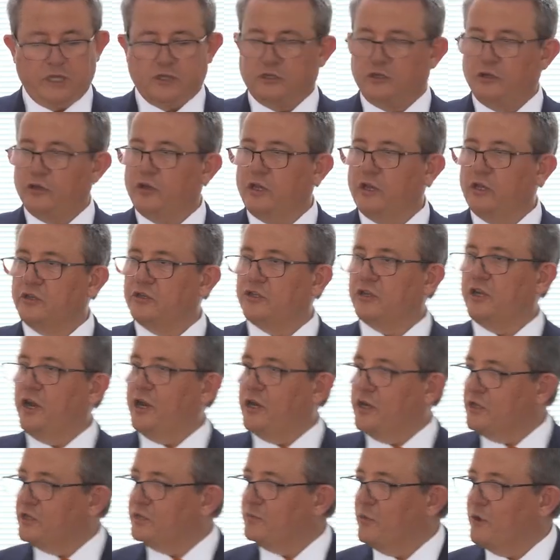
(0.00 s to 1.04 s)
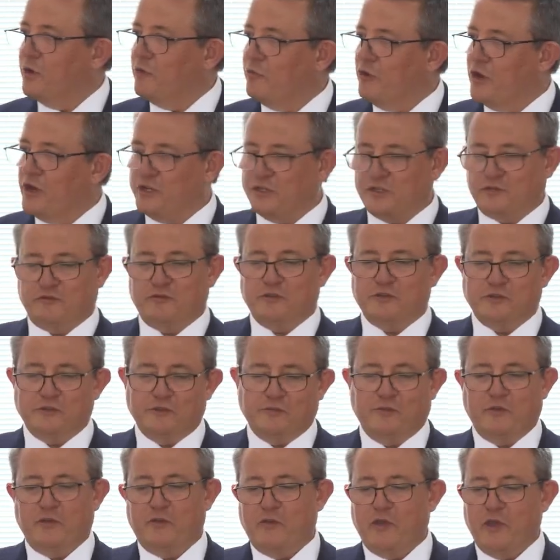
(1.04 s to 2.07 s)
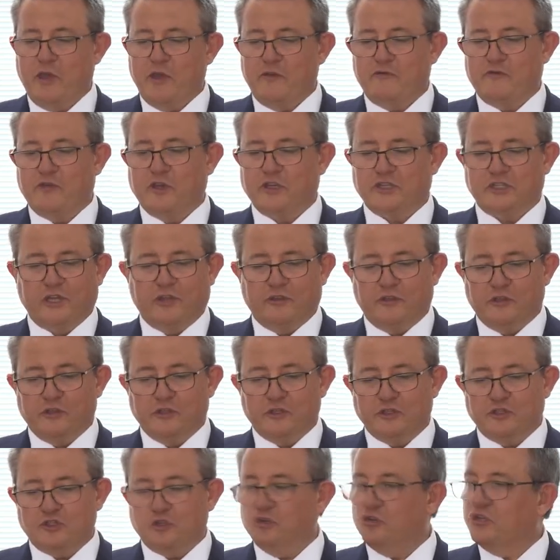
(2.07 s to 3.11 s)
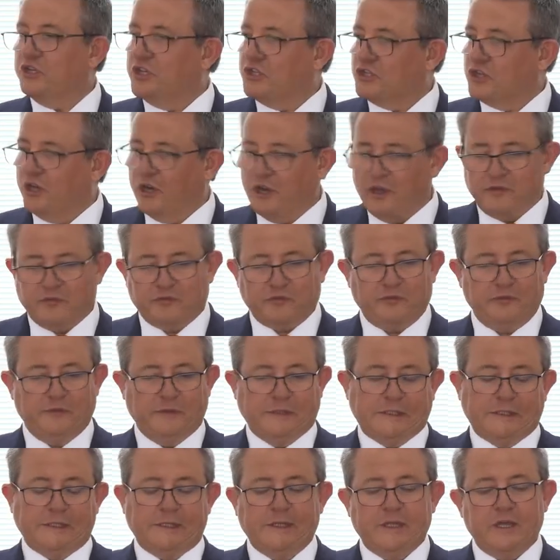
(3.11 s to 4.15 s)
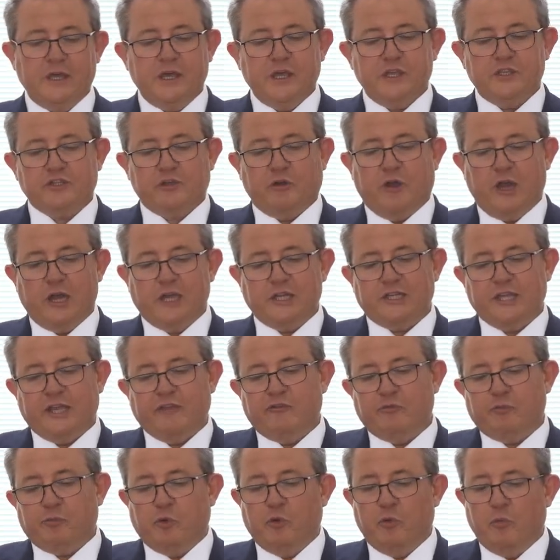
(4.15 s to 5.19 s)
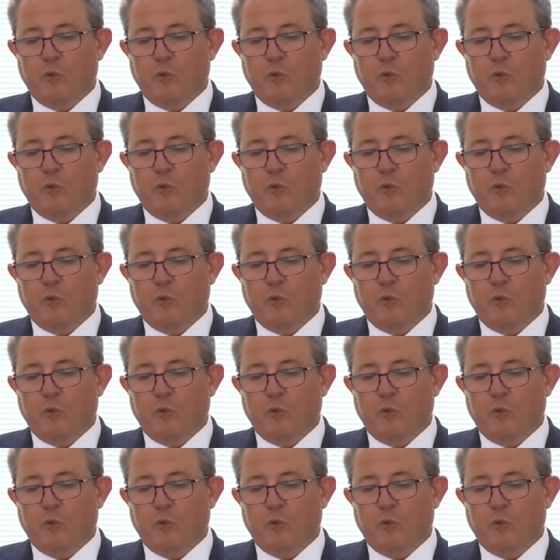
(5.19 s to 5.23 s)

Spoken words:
Looking slightly to my right, firstly the judicial oath. So I, David Paul